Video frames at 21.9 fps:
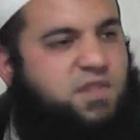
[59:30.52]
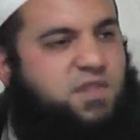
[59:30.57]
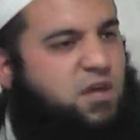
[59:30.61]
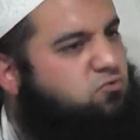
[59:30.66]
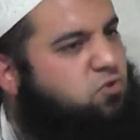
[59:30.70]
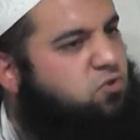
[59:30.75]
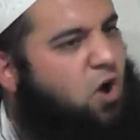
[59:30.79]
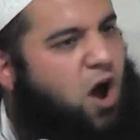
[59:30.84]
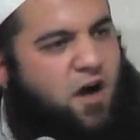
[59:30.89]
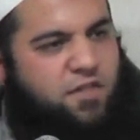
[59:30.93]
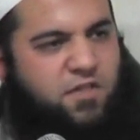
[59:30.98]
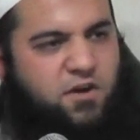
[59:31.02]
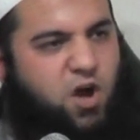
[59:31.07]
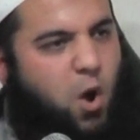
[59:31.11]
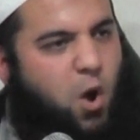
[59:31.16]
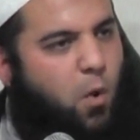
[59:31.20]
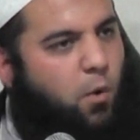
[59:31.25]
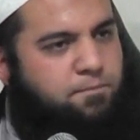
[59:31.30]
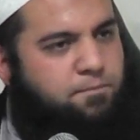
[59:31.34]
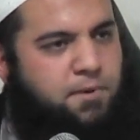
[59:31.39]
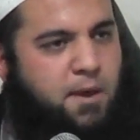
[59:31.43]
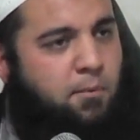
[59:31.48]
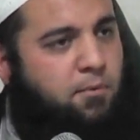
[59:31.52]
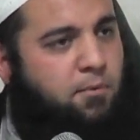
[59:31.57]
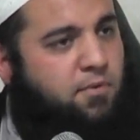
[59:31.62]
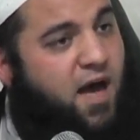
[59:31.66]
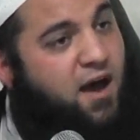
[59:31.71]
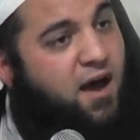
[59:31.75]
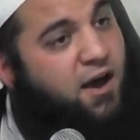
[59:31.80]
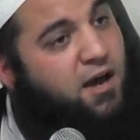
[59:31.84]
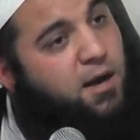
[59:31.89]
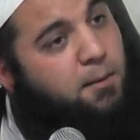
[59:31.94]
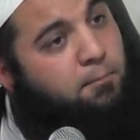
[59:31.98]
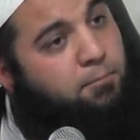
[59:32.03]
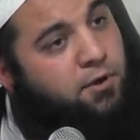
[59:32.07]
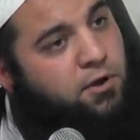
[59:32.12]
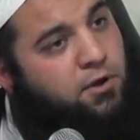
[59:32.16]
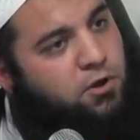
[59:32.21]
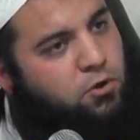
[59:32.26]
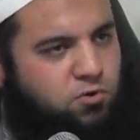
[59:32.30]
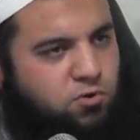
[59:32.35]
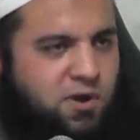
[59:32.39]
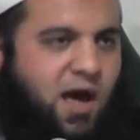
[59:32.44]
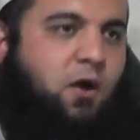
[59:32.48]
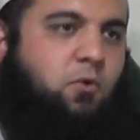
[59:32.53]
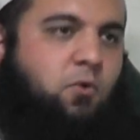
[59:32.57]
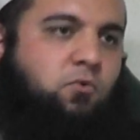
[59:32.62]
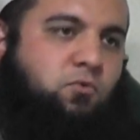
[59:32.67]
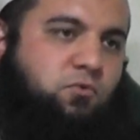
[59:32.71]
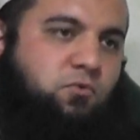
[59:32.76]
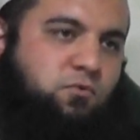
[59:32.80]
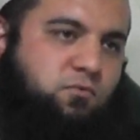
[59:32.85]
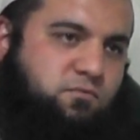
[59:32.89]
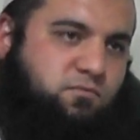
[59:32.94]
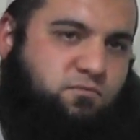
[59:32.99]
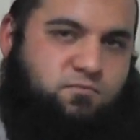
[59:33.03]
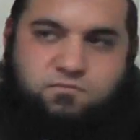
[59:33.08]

then rather go with people that are going to bring you down.